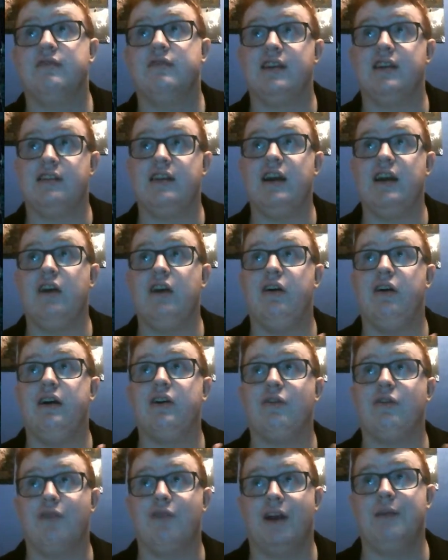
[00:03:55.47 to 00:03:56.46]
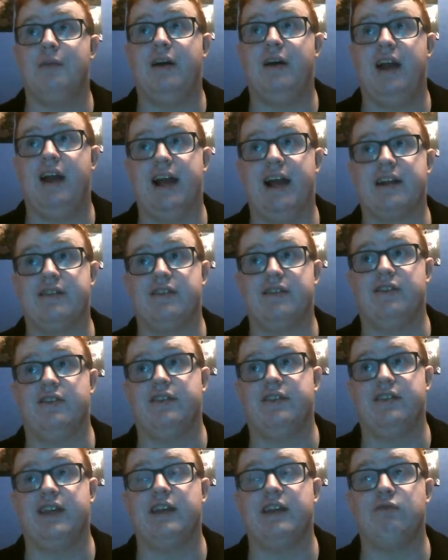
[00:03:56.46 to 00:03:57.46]
they are incredible
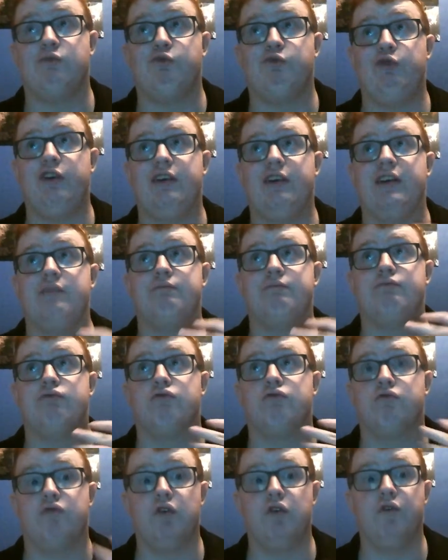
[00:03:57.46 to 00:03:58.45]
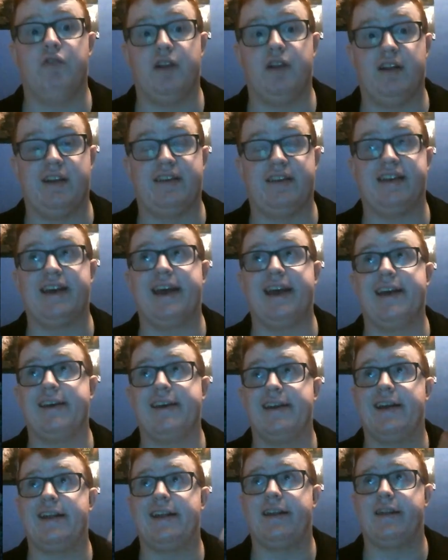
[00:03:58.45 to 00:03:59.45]
actors, and they really prove that.
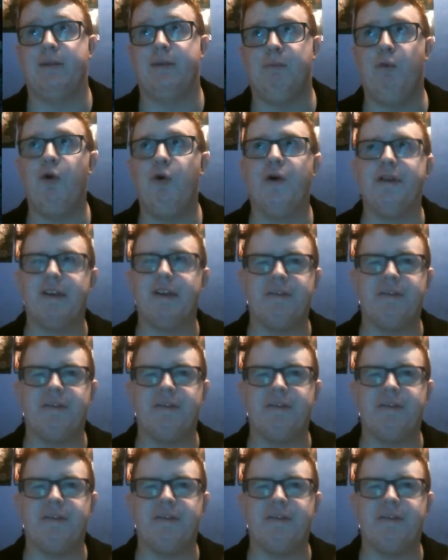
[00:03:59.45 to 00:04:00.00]
And the more the